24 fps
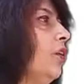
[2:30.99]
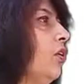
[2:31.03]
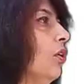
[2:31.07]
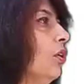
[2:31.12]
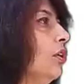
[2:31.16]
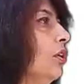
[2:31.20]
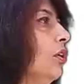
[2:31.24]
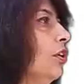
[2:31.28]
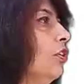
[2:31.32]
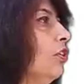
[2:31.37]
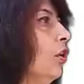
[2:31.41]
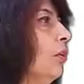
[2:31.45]

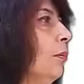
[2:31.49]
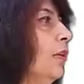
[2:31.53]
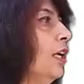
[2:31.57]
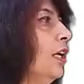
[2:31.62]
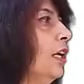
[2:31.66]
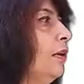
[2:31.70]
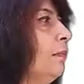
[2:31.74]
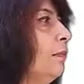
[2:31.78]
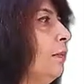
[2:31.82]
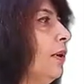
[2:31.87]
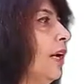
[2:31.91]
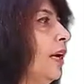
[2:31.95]
on the
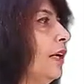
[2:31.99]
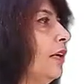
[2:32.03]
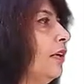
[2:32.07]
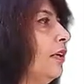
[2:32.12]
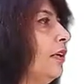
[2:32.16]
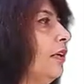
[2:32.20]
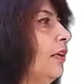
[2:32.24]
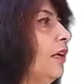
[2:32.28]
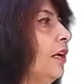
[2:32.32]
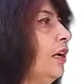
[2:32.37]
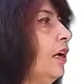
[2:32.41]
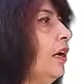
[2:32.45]
dominant
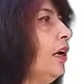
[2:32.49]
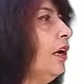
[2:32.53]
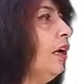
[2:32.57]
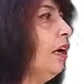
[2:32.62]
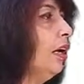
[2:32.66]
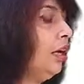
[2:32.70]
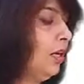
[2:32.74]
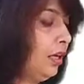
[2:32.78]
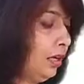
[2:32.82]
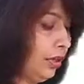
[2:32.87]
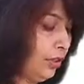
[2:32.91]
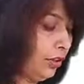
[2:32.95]
pattern,
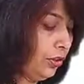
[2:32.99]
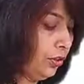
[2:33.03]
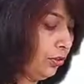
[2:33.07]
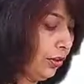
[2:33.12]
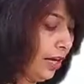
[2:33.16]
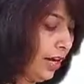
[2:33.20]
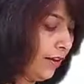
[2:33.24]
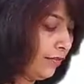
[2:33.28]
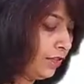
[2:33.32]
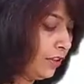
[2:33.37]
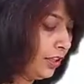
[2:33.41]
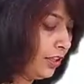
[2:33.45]
uh, you
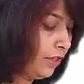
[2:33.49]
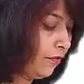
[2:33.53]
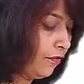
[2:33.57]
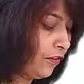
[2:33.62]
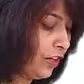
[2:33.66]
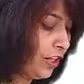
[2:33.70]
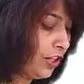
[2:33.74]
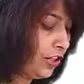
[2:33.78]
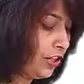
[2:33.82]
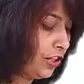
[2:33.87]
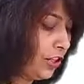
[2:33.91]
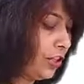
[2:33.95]
have the
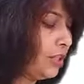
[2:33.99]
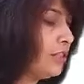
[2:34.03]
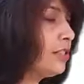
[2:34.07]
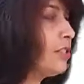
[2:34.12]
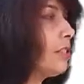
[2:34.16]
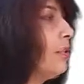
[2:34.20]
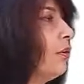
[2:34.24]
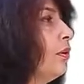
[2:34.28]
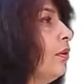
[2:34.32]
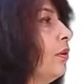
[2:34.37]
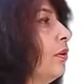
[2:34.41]
differentials.